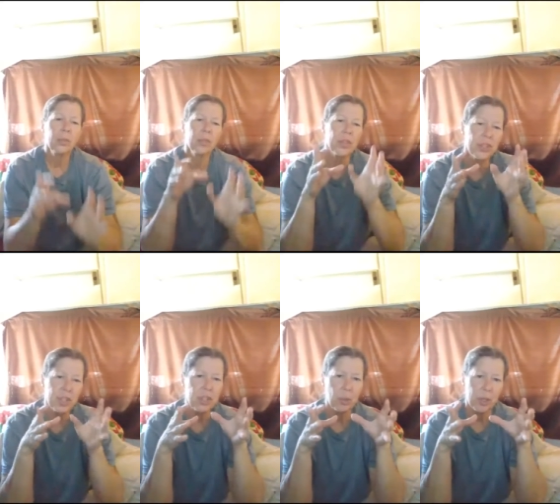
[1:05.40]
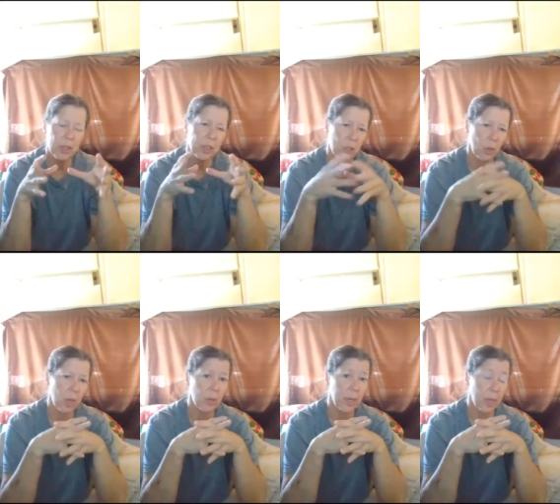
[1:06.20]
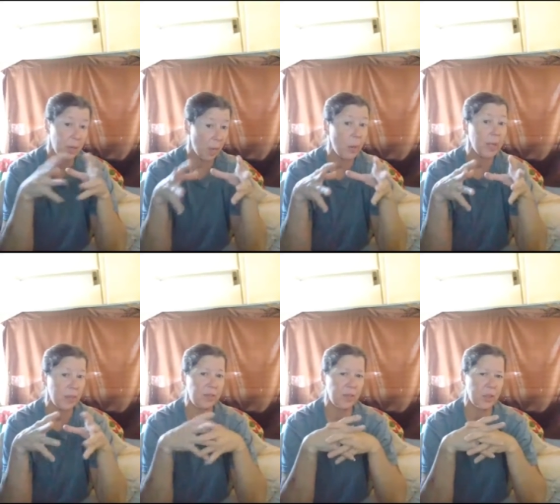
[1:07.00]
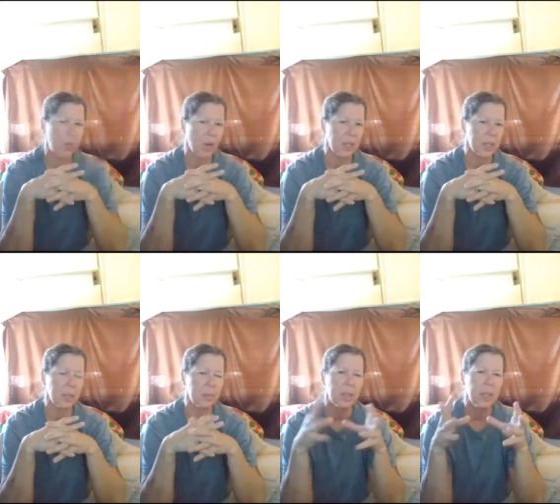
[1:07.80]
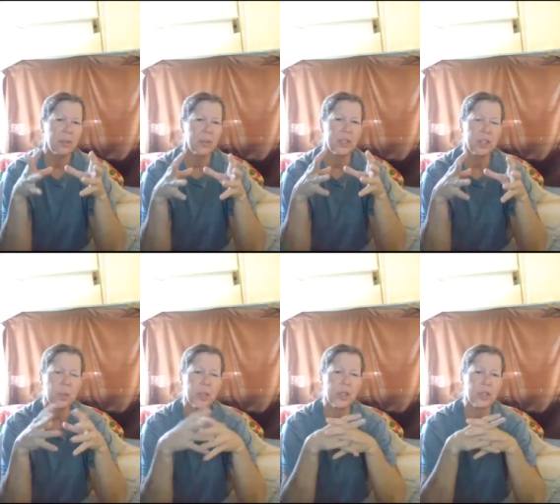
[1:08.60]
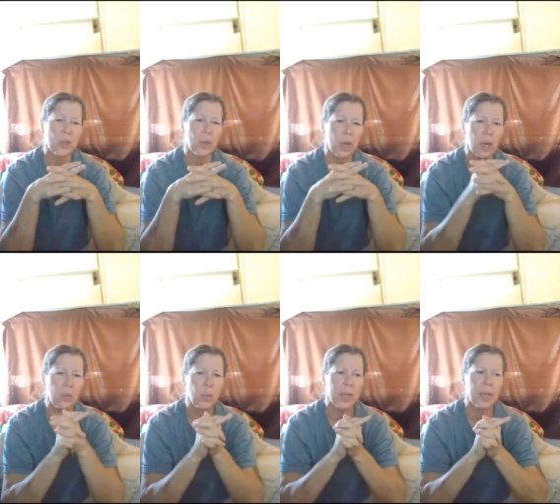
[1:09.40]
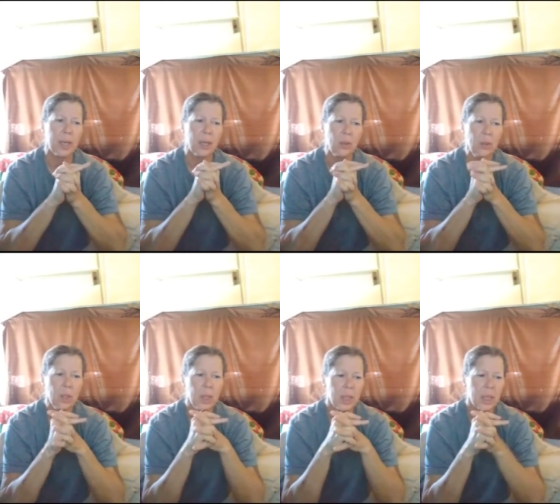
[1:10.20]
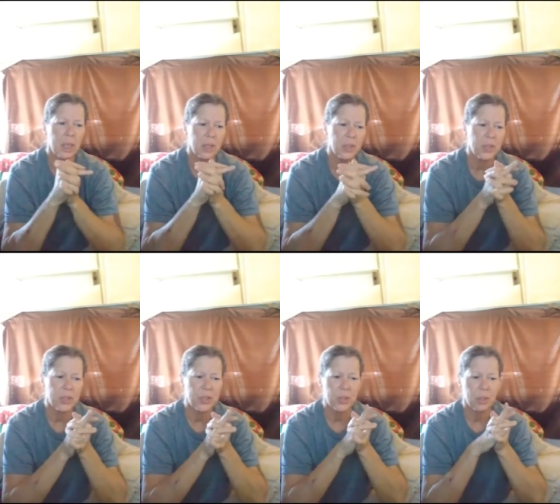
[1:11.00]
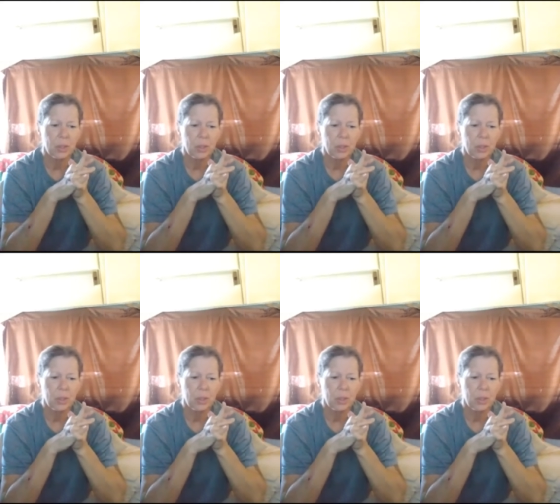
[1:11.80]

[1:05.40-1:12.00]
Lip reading: the situation that's going on right now I can fill you guys in, but the situation that's going on right now is